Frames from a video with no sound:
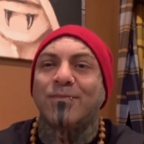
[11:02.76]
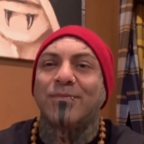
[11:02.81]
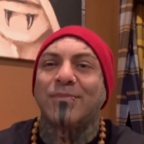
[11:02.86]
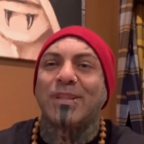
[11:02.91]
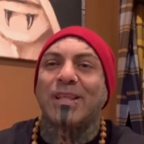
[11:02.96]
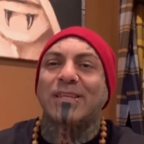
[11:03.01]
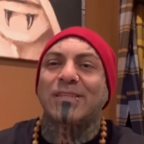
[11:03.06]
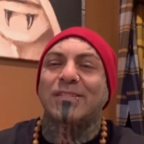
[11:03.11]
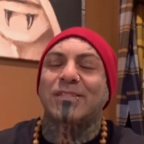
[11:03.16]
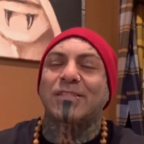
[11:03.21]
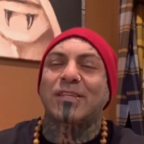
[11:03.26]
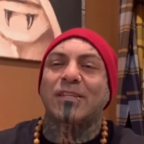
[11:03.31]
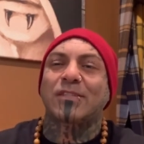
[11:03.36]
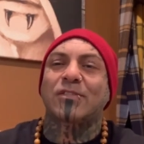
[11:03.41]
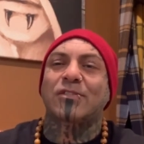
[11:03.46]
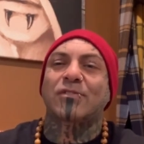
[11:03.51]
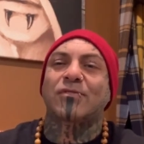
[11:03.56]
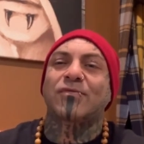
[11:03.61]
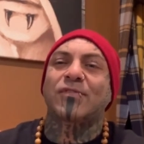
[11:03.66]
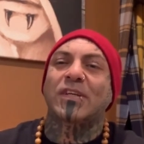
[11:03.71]
like
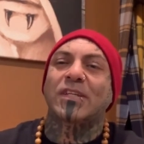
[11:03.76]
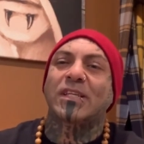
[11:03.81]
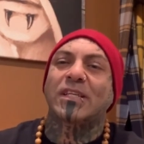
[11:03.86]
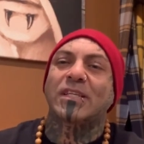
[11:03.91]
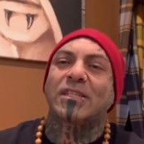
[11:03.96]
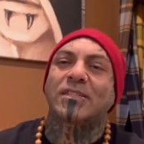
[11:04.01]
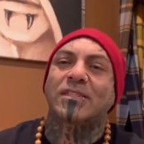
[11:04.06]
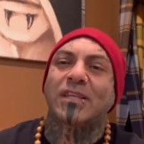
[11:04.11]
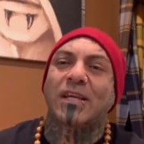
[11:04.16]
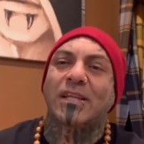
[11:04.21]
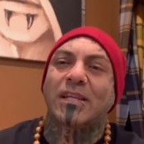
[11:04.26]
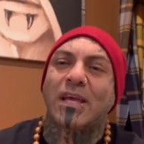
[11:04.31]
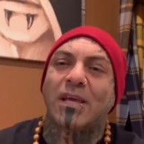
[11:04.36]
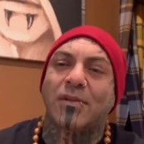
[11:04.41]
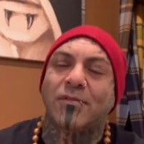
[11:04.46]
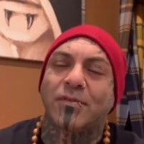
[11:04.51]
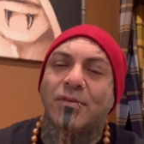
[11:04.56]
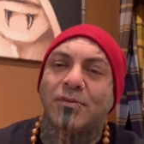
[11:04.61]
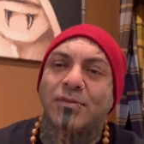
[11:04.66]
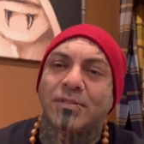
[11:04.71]
sucks your side out
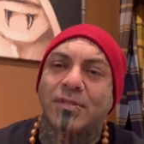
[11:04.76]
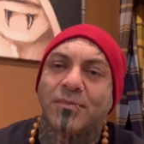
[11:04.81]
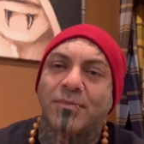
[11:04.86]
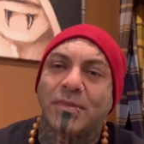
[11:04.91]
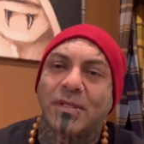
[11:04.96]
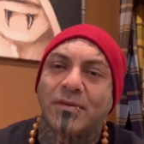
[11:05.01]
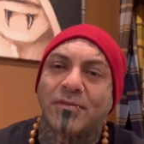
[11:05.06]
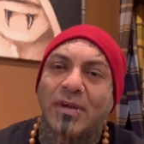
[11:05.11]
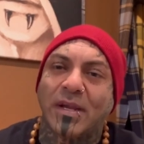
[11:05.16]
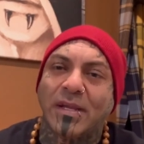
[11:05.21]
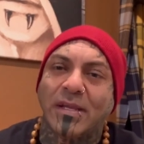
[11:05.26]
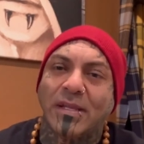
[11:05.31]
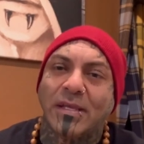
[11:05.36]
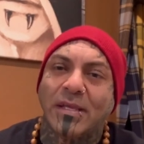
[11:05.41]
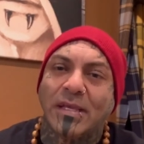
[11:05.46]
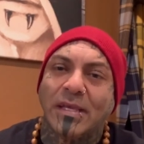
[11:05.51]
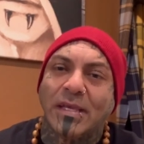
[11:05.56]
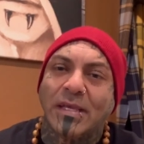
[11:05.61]
of you or something, right?